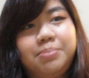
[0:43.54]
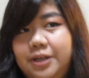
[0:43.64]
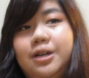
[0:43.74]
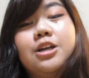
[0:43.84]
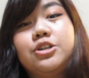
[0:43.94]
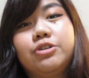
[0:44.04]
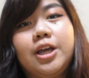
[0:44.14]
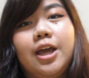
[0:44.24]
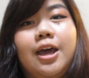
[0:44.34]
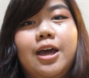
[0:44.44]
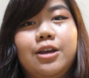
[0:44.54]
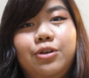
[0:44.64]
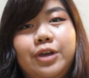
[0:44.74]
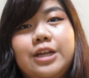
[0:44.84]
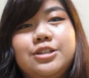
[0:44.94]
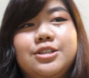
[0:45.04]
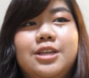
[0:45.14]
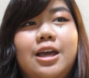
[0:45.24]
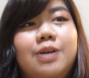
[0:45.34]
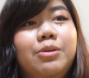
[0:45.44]
big country, and you can't just
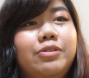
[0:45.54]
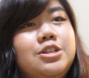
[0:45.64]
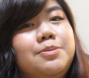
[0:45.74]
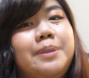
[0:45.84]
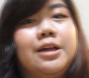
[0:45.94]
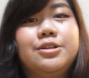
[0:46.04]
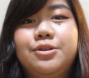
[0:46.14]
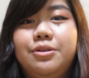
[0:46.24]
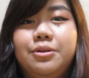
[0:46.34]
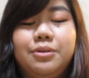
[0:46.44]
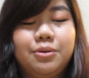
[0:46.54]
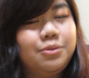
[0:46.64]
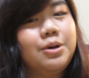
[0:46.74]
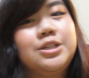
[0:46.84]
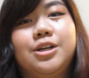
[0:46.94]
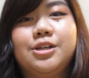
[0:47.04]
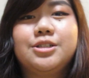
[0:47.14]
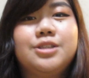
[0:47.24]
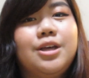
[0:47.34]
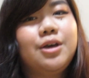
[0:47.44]
say I moved to Japan. So the question
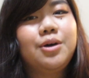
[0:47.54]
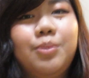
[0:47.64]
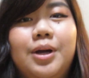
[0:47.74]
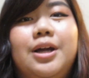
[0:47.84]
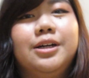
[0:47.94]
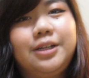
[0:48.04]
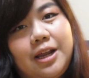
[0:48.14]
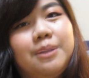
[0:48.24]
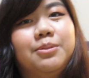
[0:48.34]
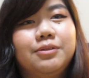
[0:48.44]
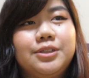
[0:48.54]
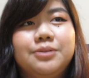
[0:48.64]
is, where did I move